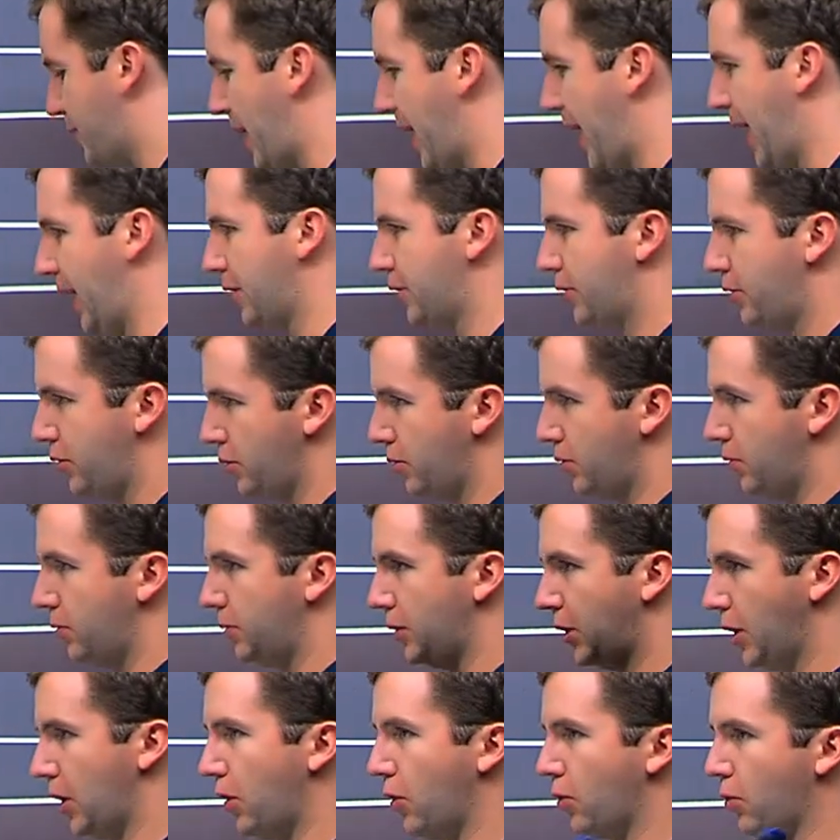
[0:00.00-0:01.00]
back to,
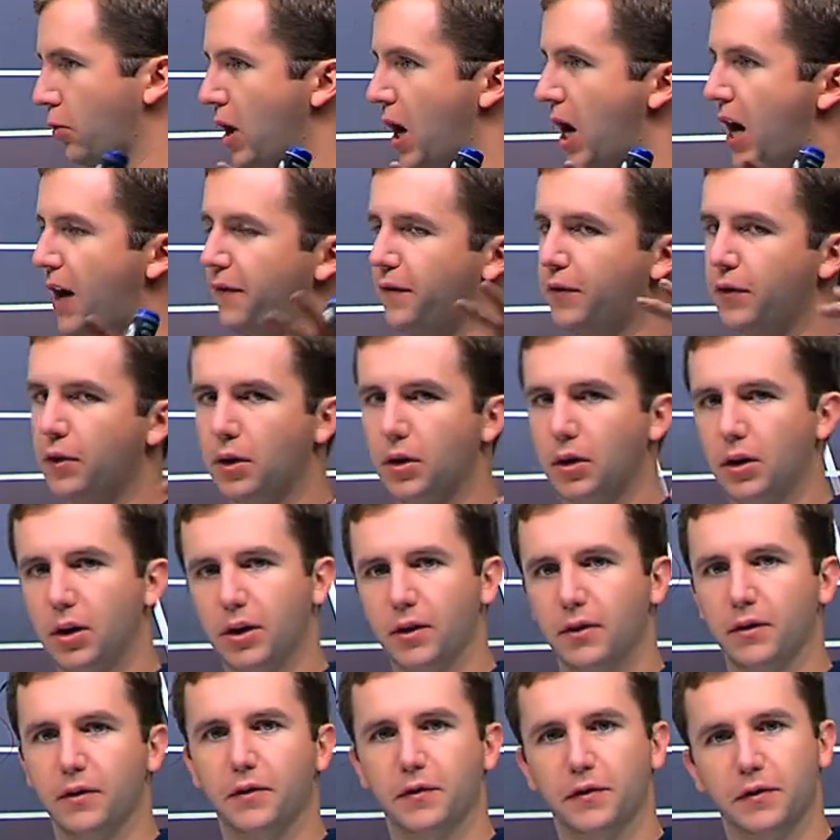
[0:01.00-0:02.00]
Rafa
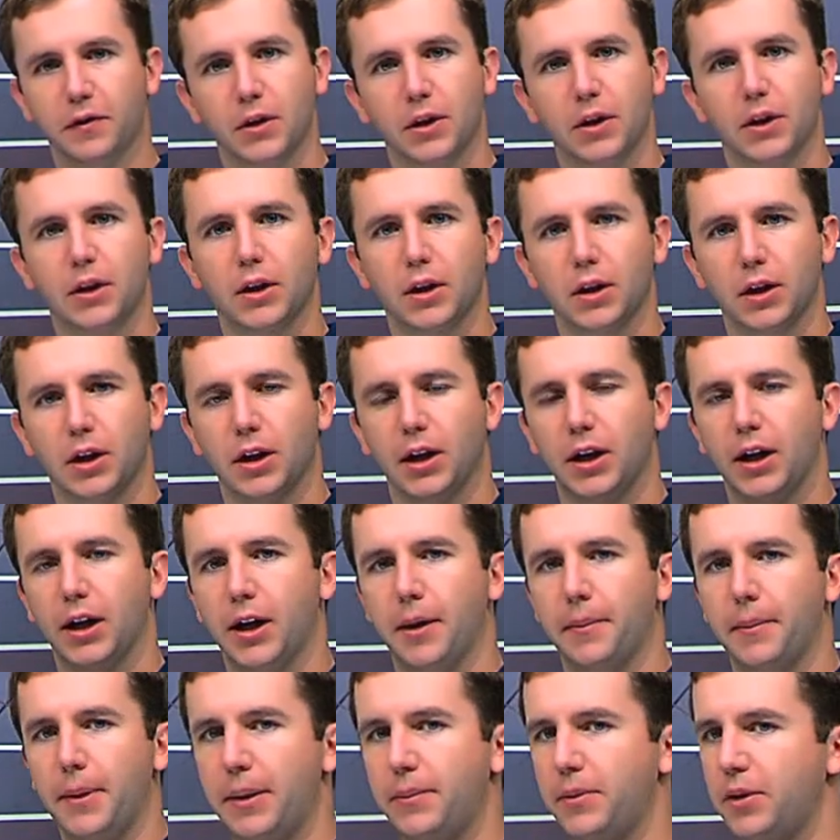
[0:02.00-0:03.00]
of
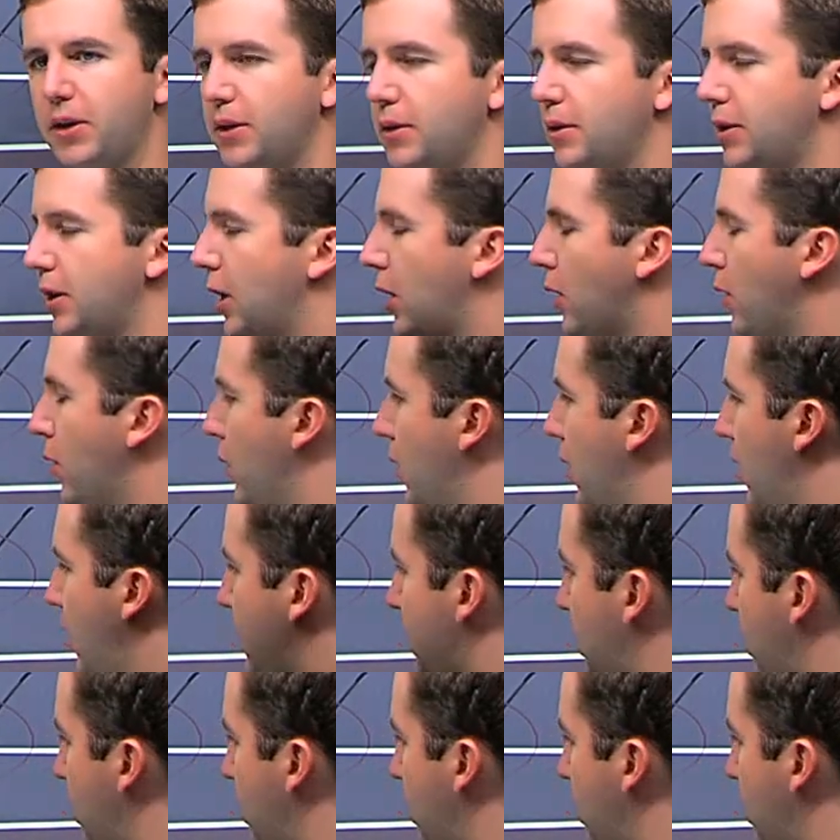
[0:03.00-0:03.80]
maybe, a